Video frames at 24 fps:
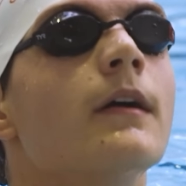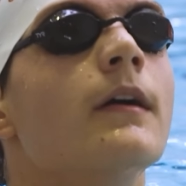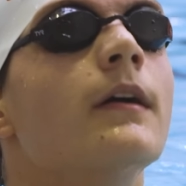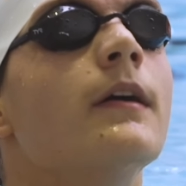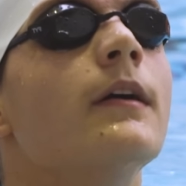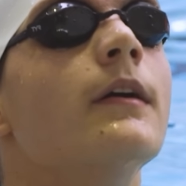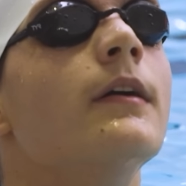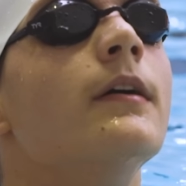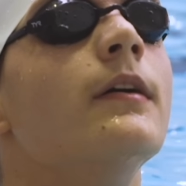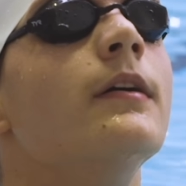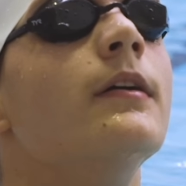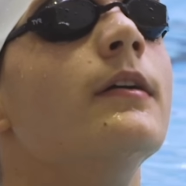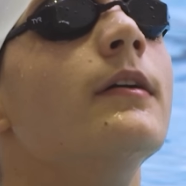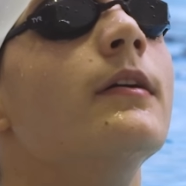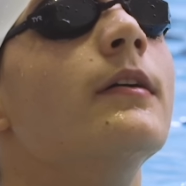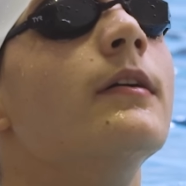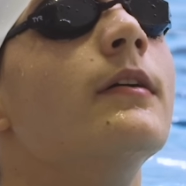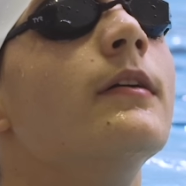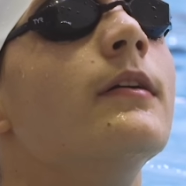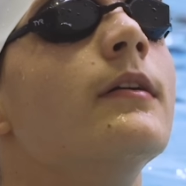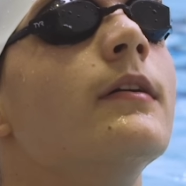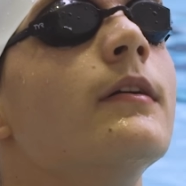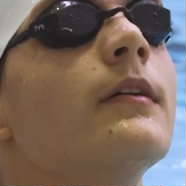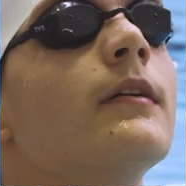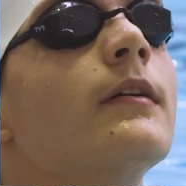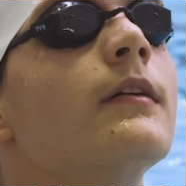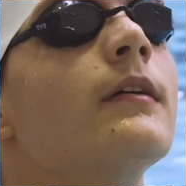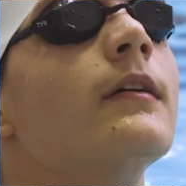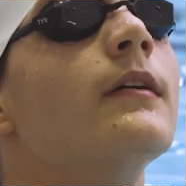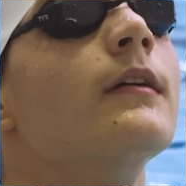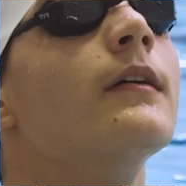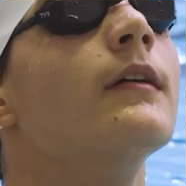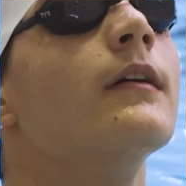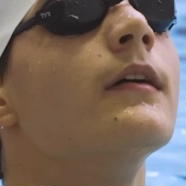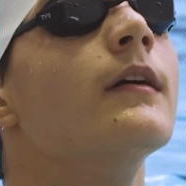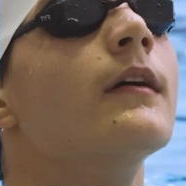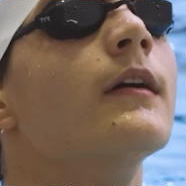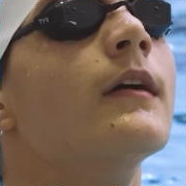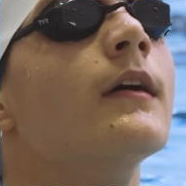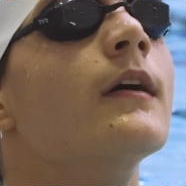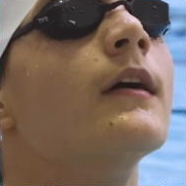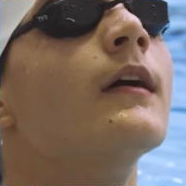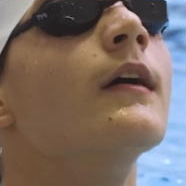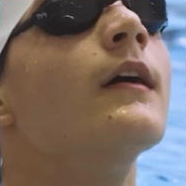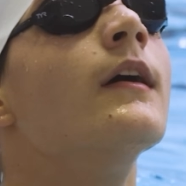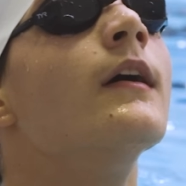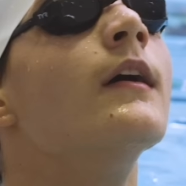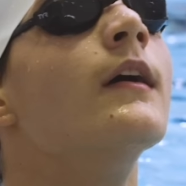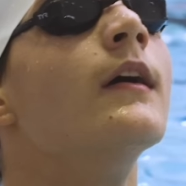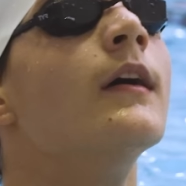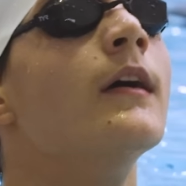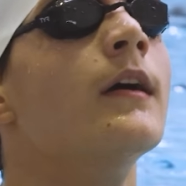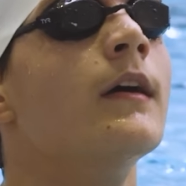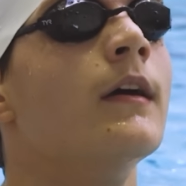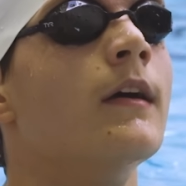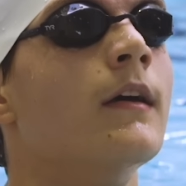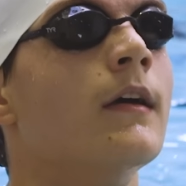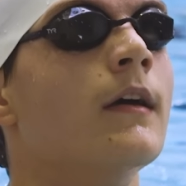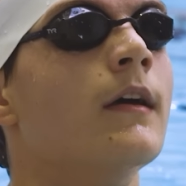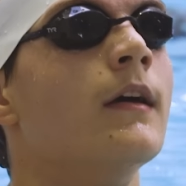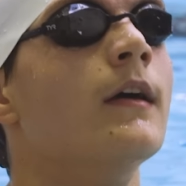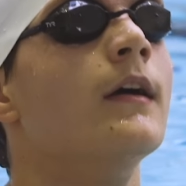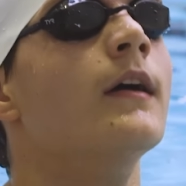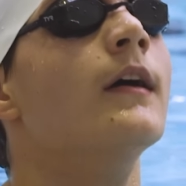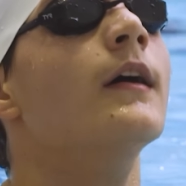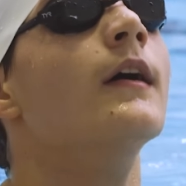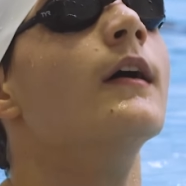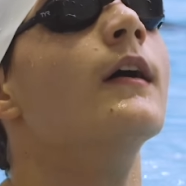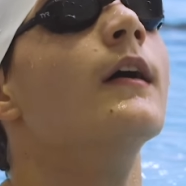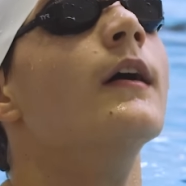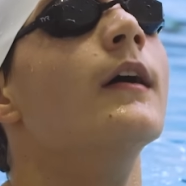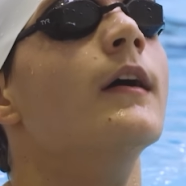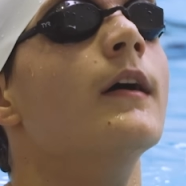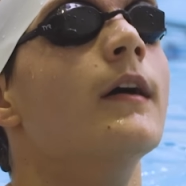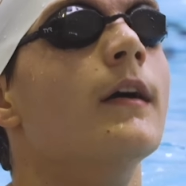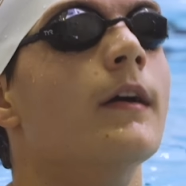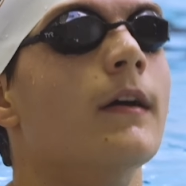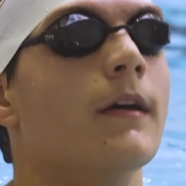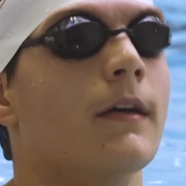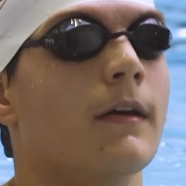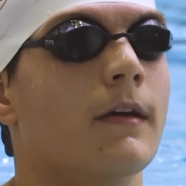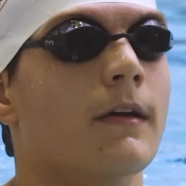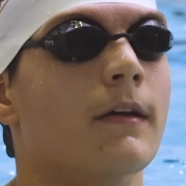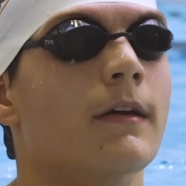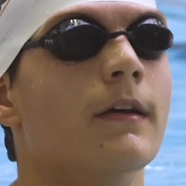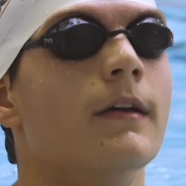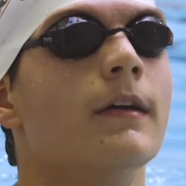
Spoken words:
and he's very good at paying attention to detail when he